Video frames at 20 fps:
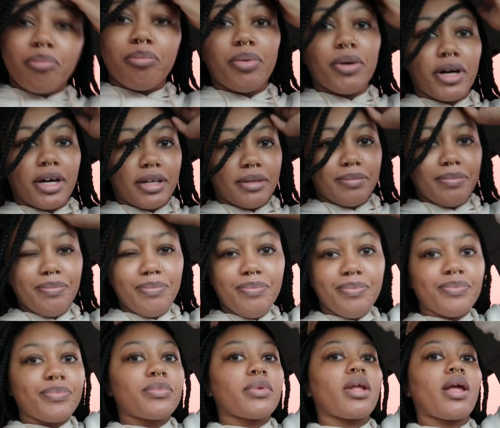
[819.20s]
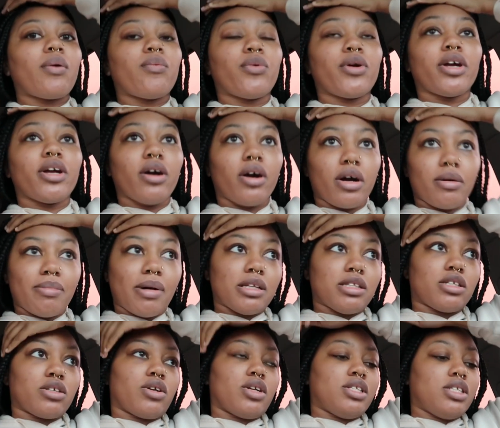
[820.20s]
But we are about
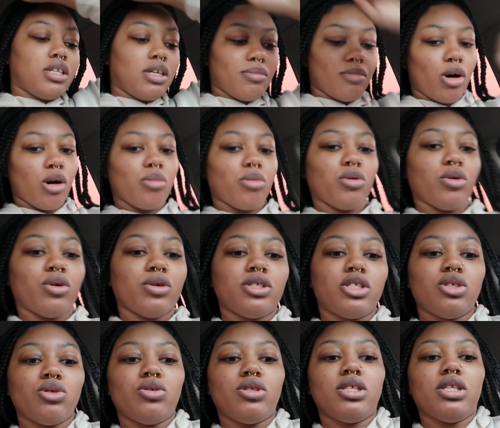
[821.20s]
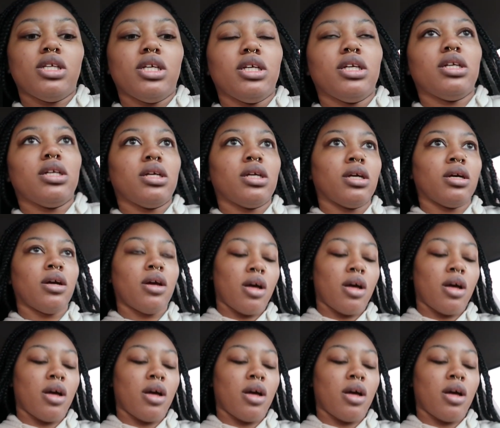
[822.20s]
to go to T-Mobile to see